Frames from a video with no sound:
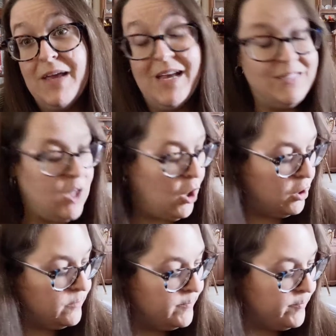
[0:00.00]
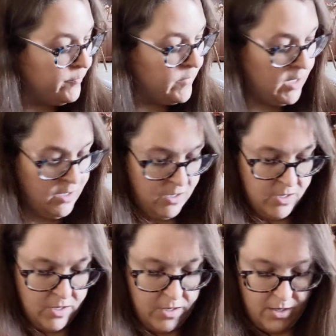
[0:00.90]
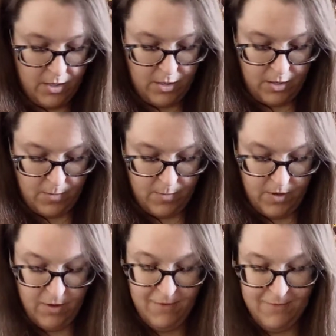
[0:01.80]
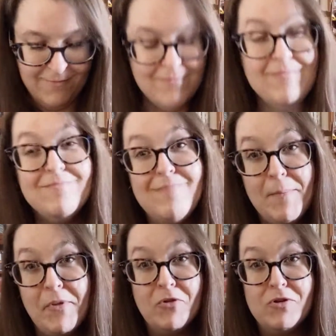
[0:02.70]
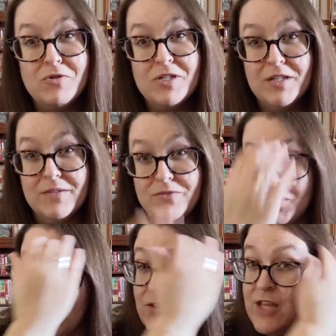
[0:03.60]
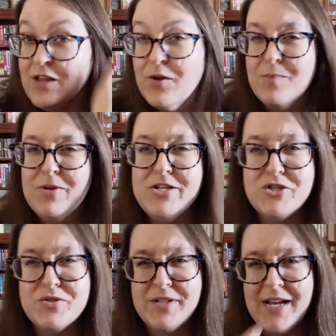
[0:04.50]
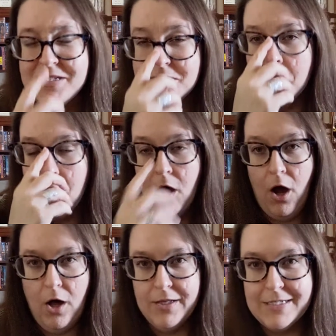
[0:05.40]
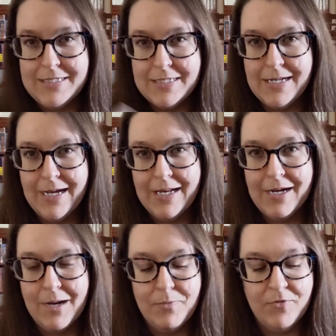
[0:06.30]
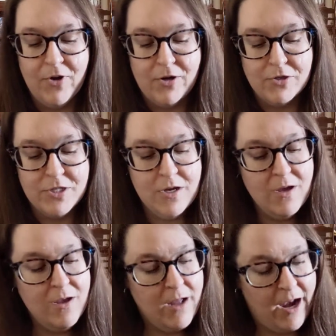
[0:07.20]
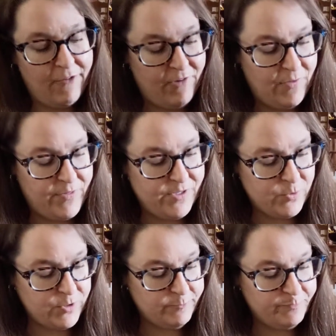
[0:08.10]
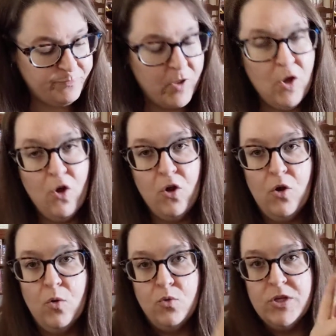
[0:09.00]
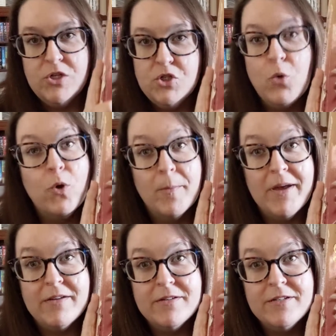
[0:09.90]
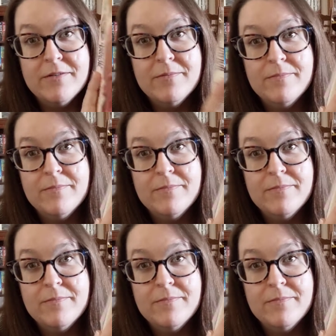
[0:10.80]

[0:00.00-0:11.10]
me as long. My mother used to love Janelle Taylor. I'm pretty sure the last haul I did, I had a couple of hers, and I found this one, Golden Torment,